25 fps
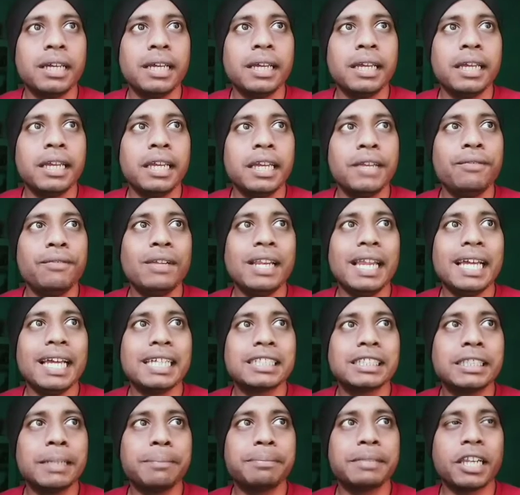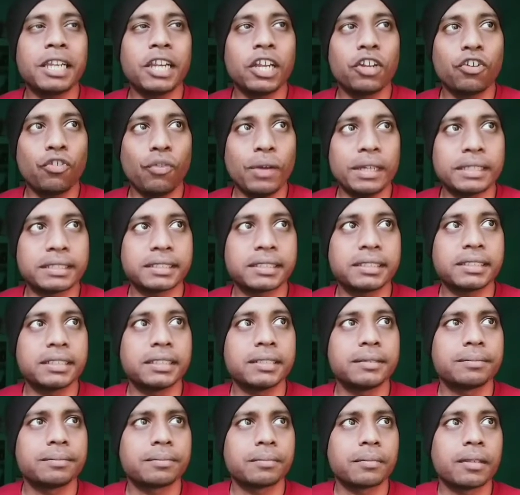he will accept the request,
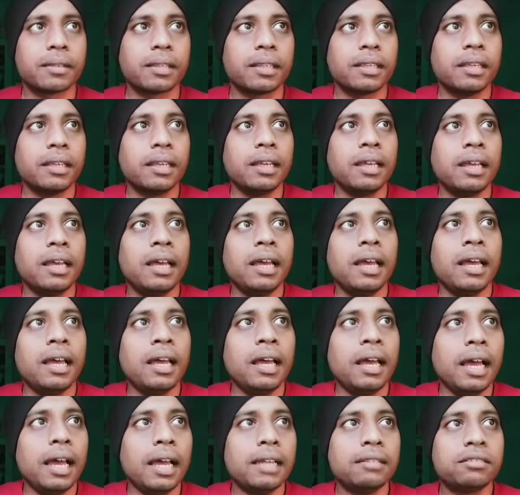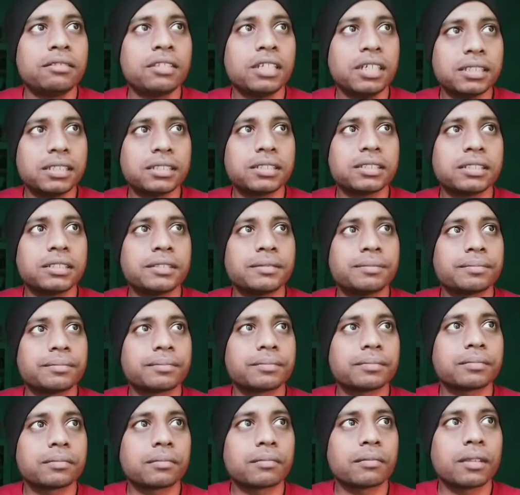and thus
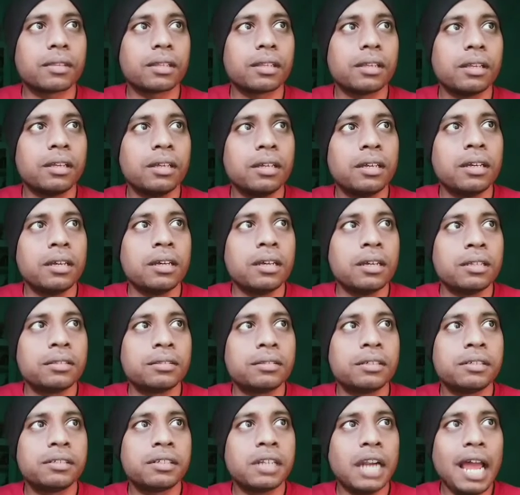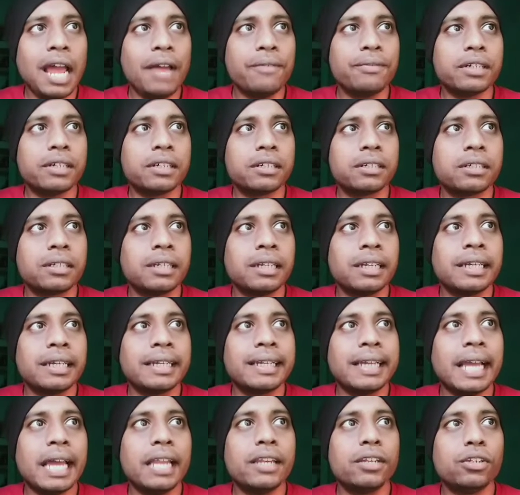the driver
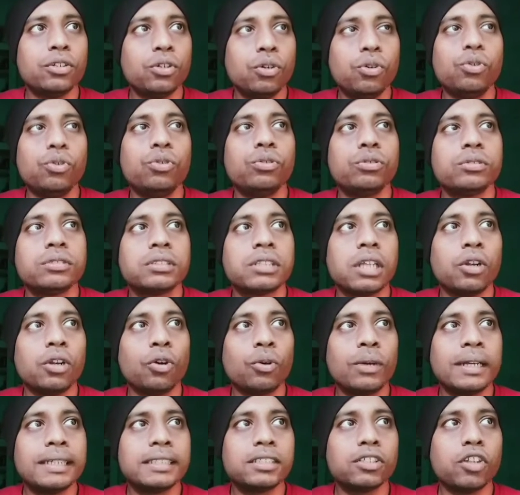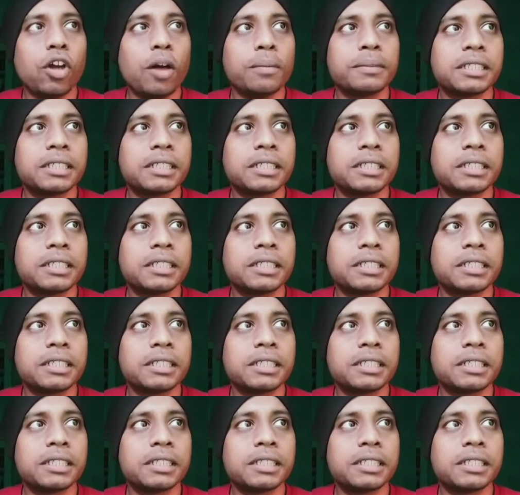can know the location of the